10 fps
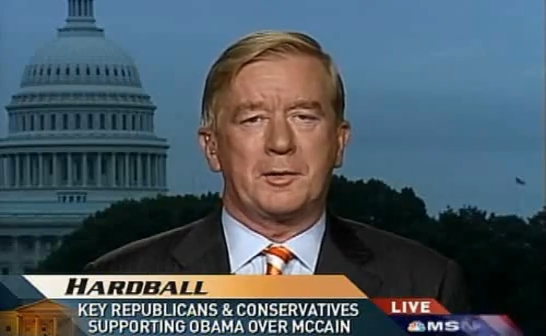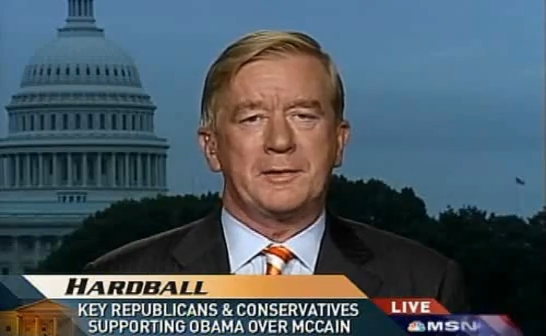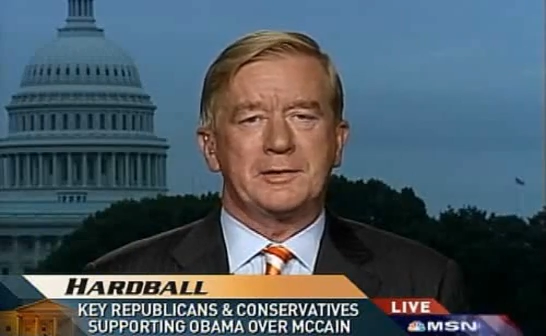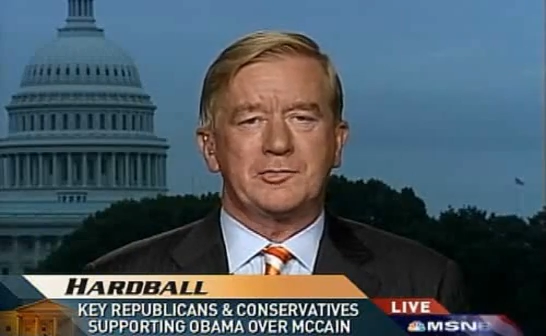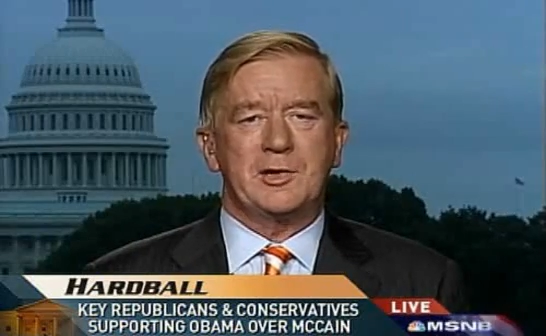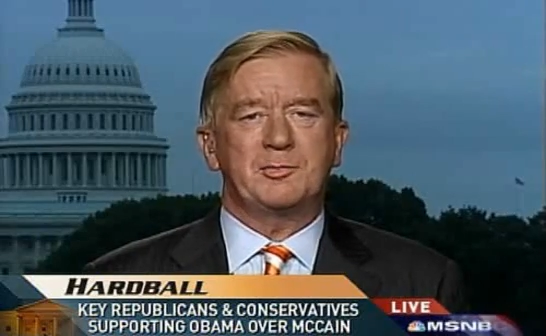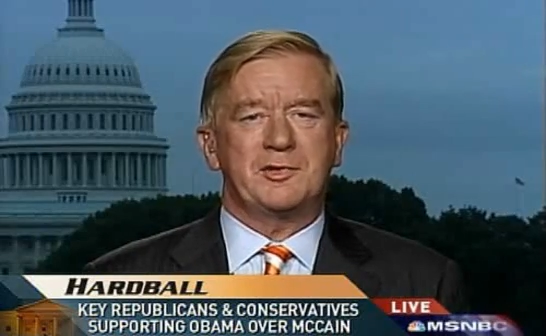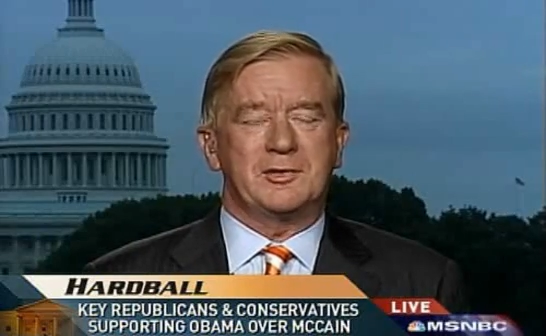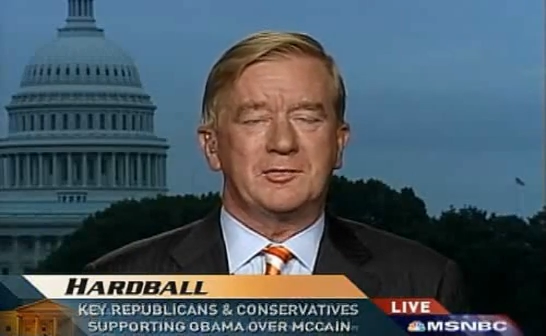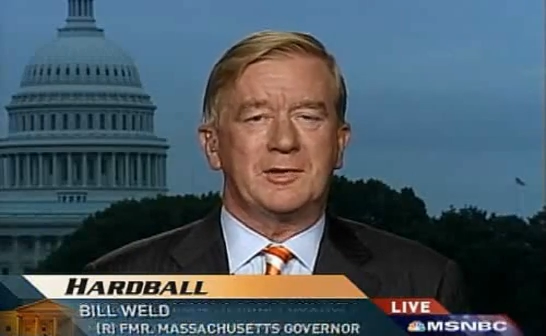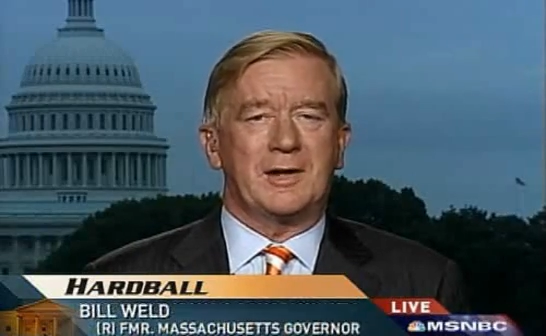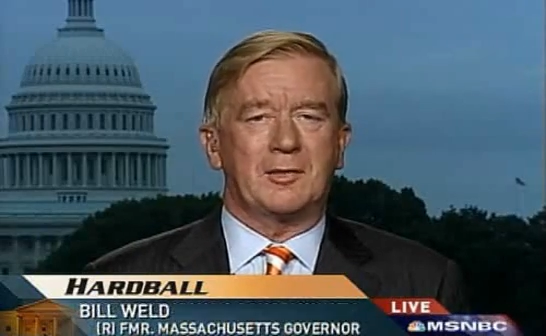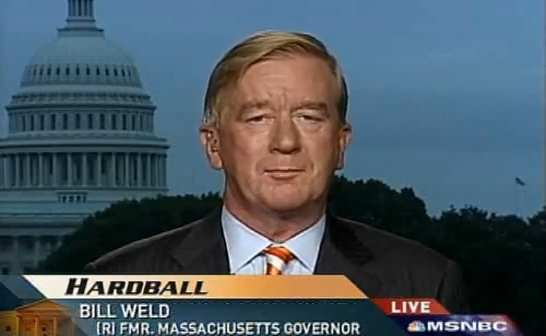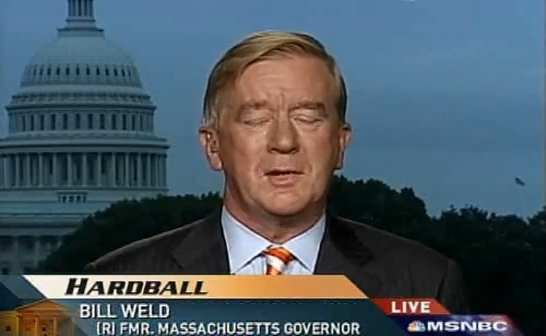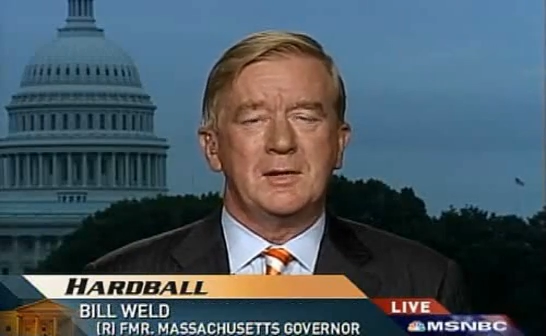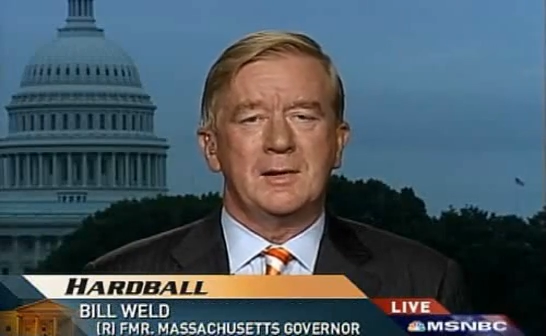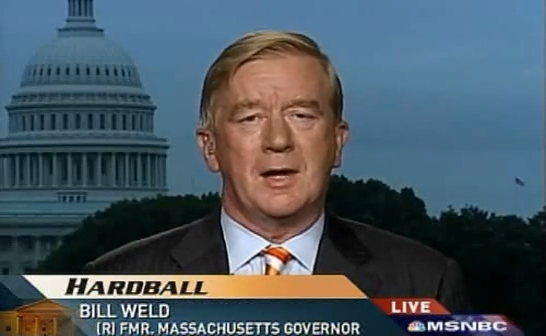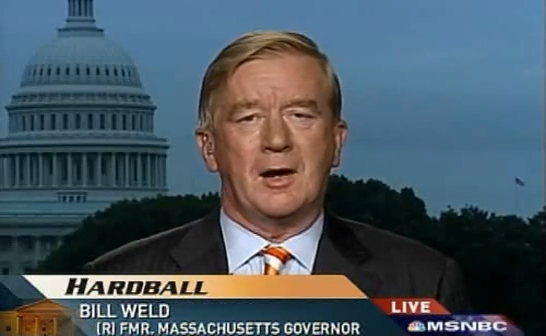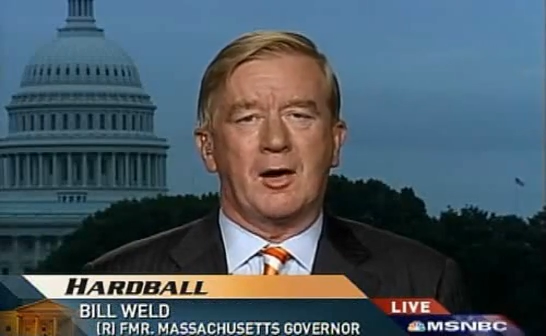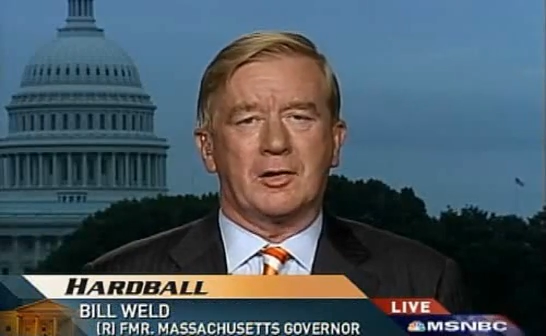We're in the cheap seats, and our,
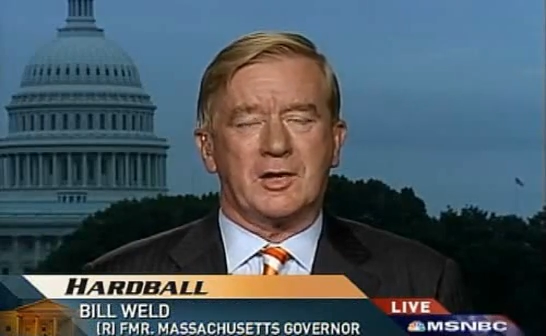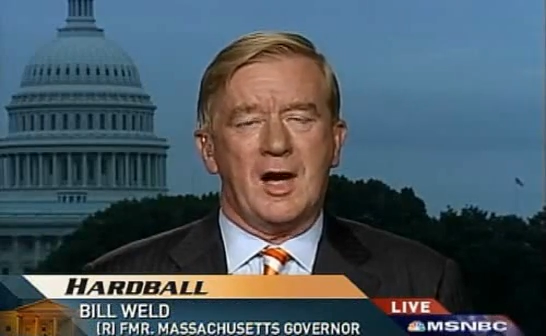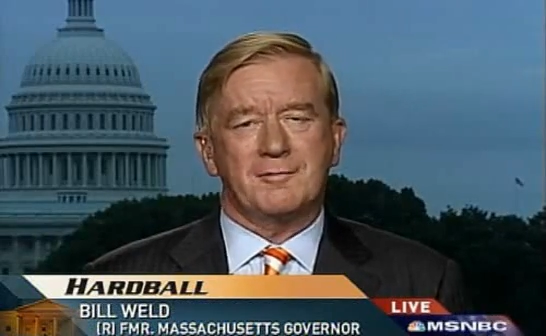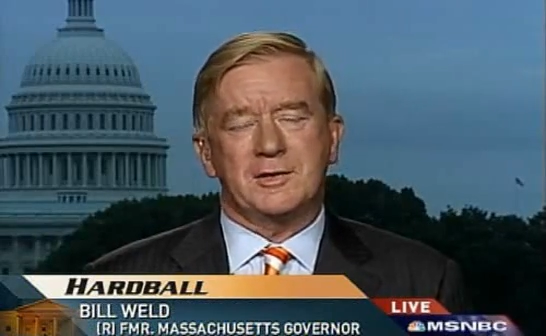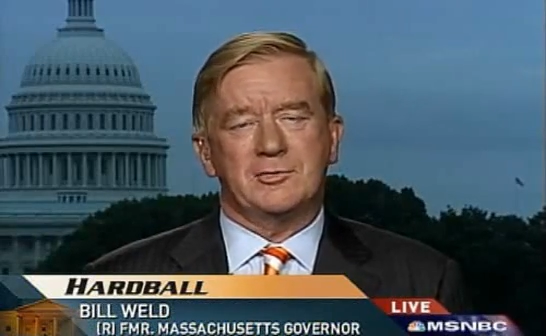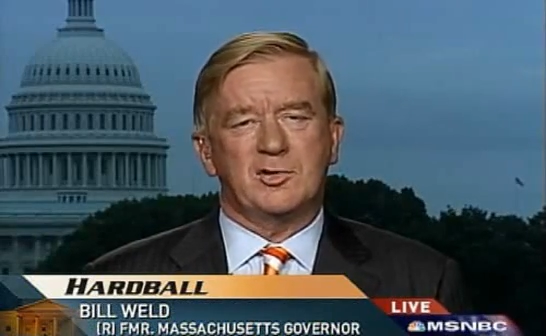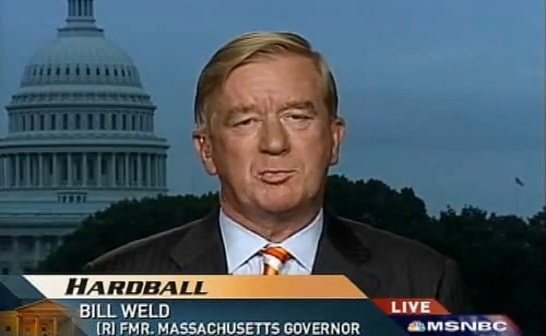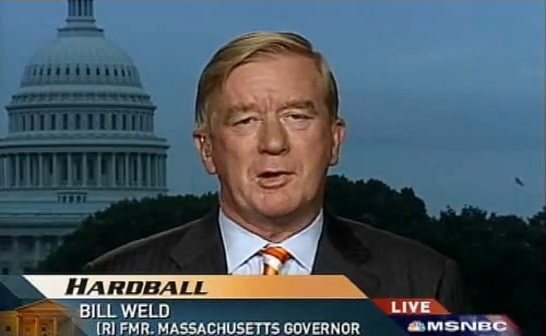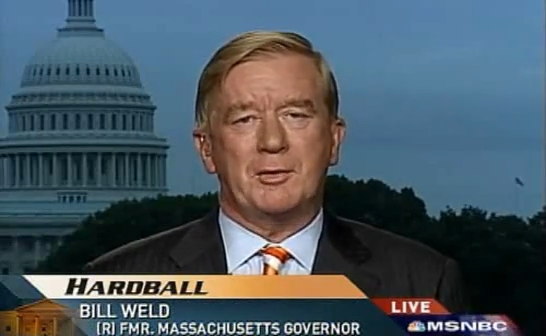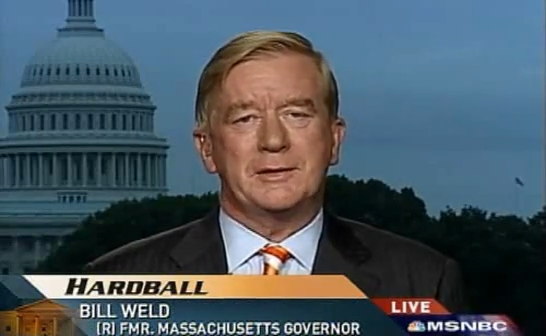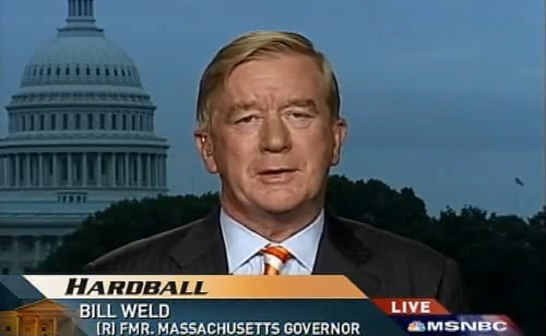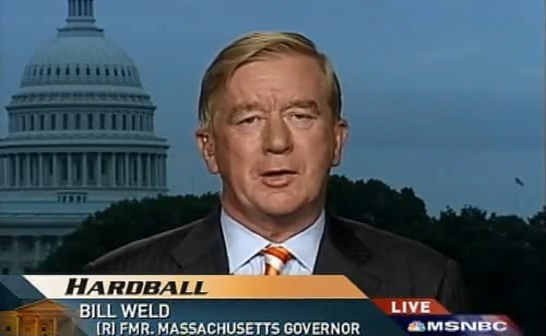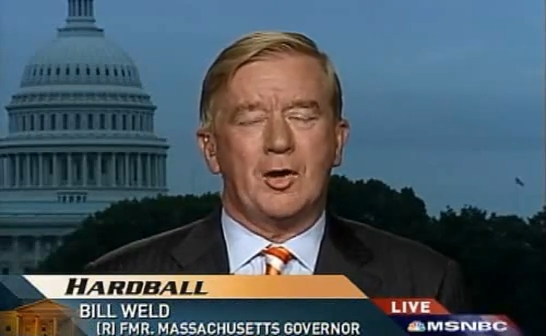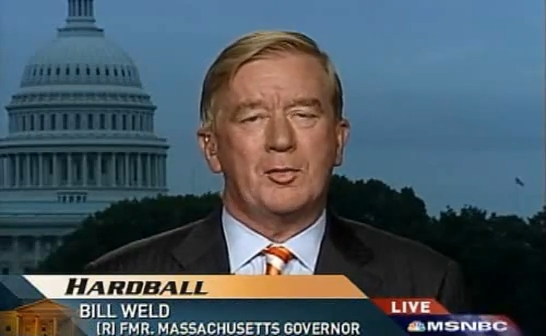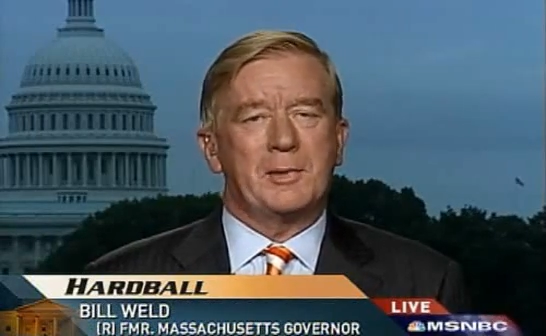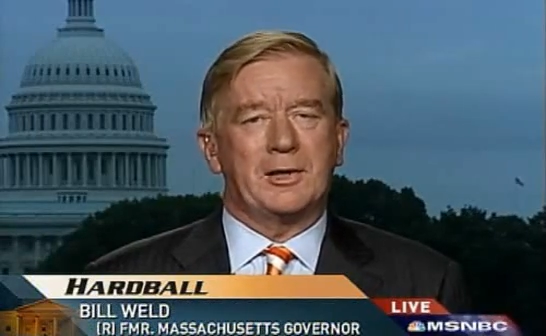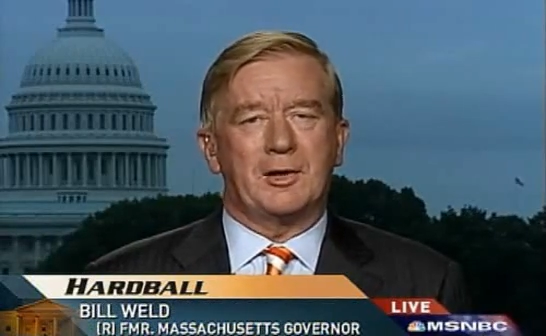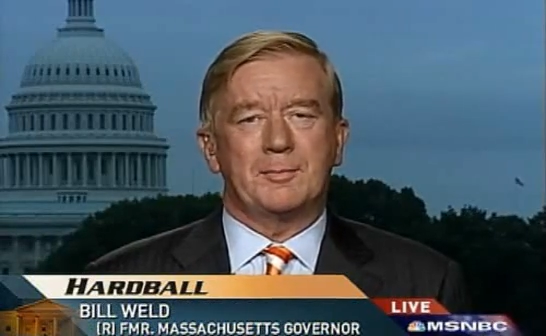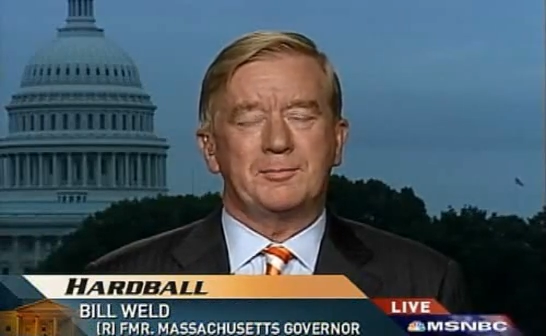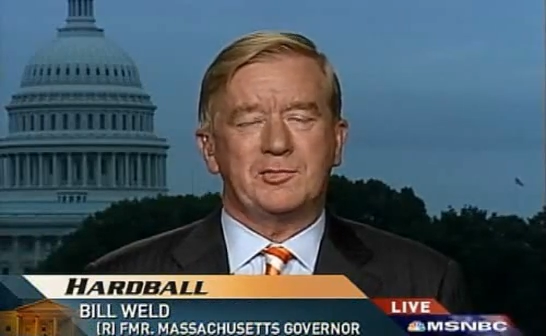our, our hmm. confidence is broken at home, and
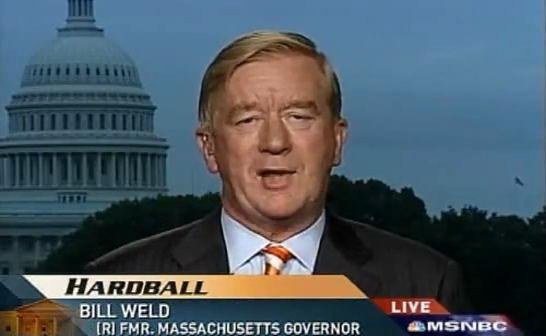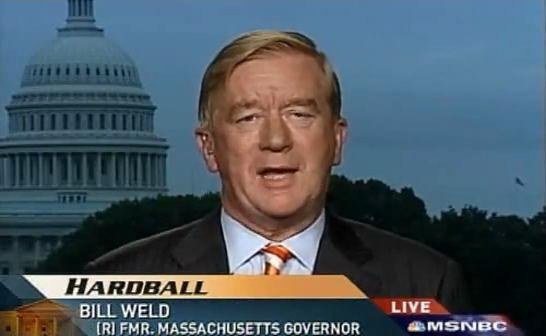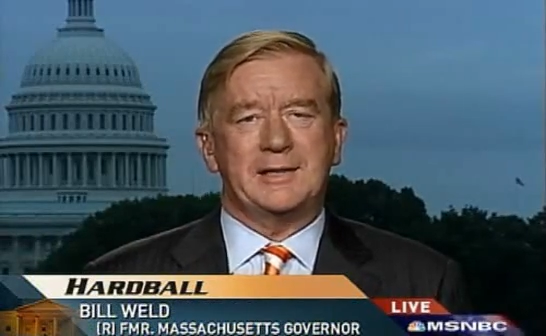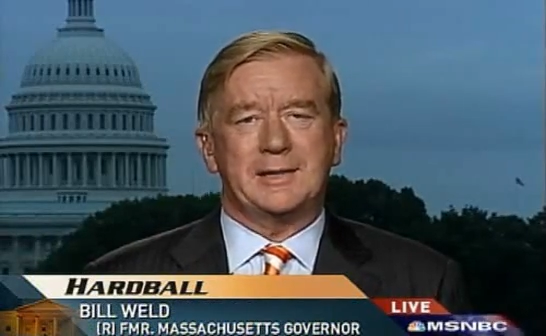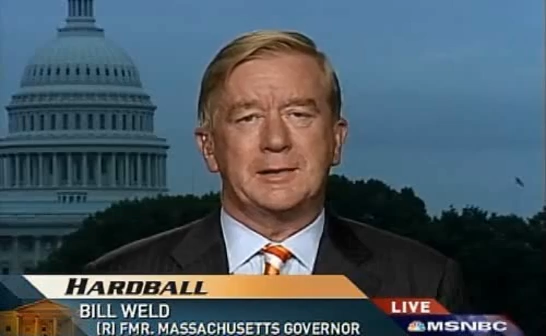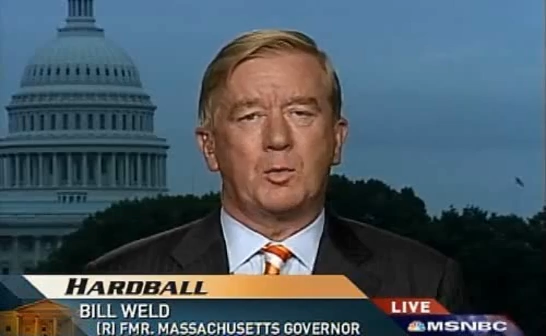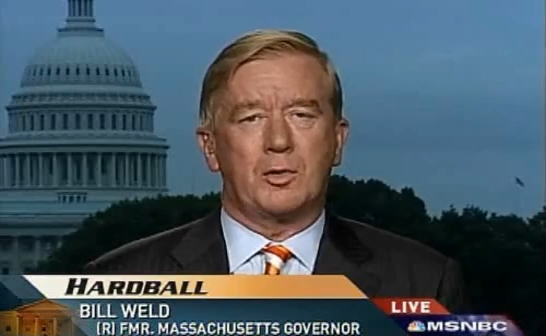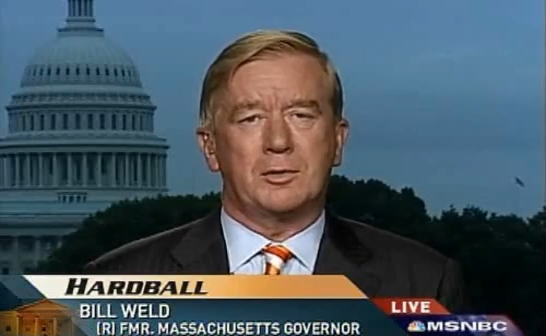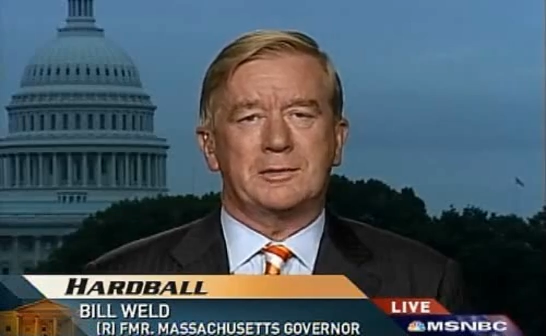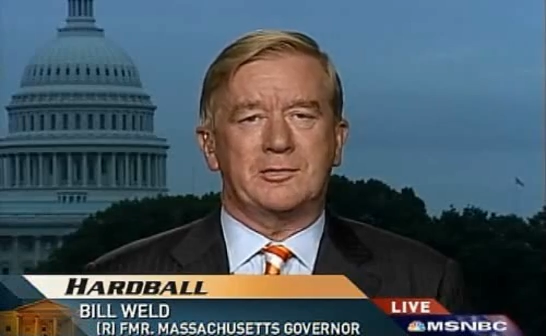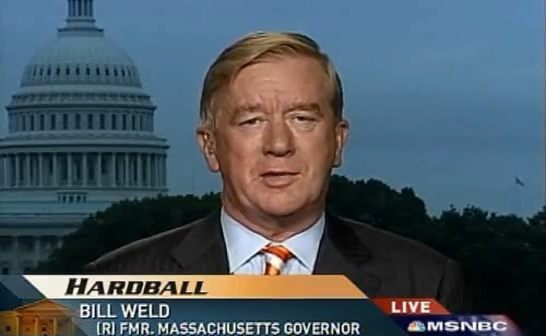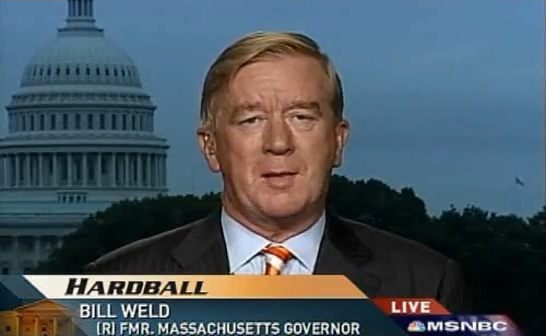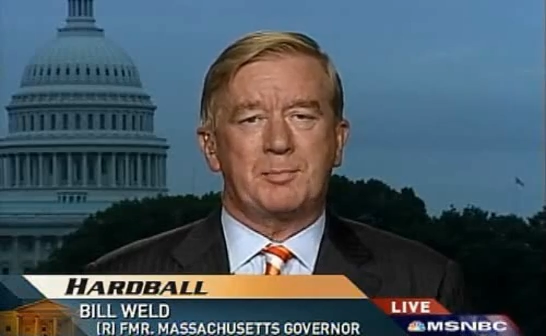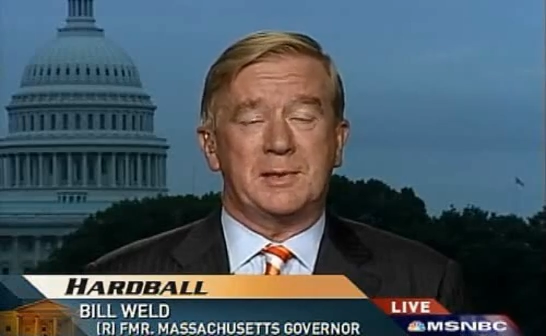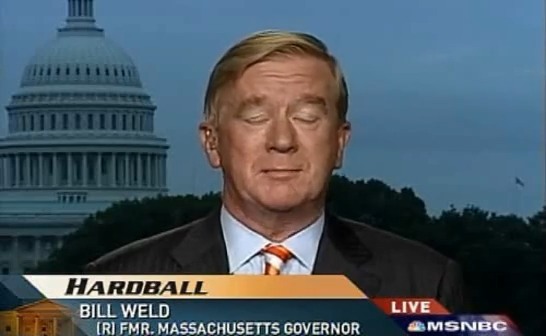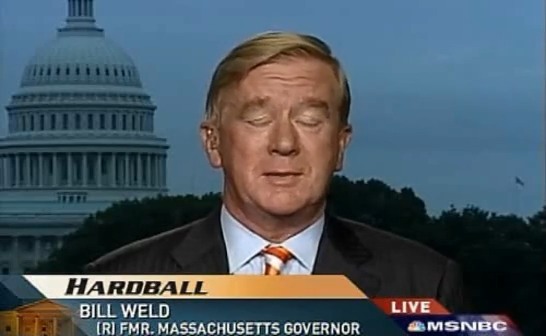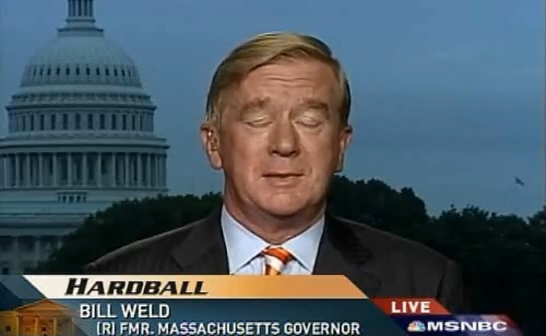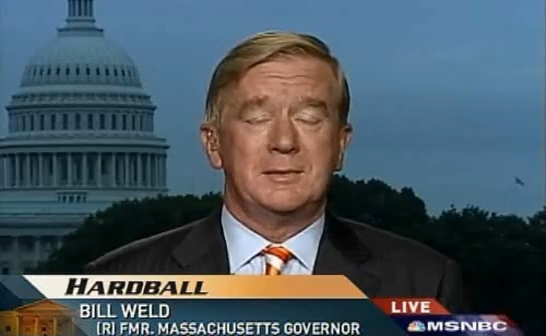our standing in the world has not been